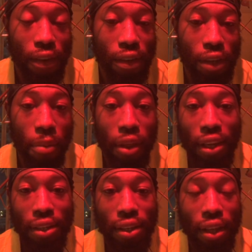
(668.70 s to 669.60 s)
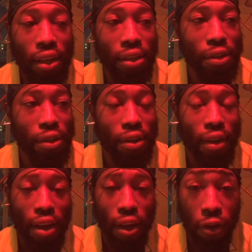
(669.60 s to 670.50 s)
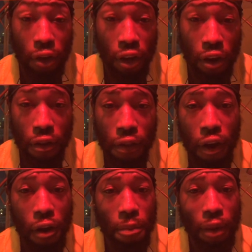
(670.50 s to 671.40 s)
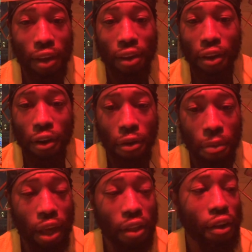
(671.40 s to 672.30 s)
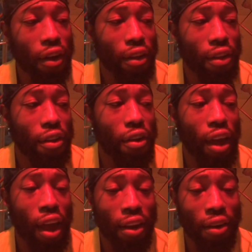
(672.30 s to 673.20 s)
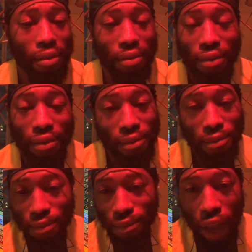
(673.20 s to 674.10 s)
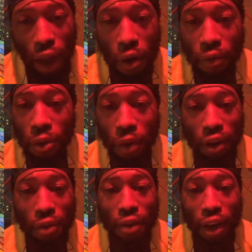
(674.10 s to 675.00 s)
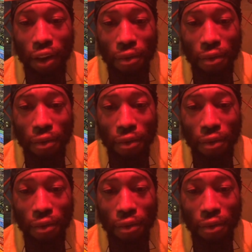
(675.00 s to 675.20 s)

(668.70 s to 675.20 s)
Some of these things, including urine therapy, you may look at and however you want to define it.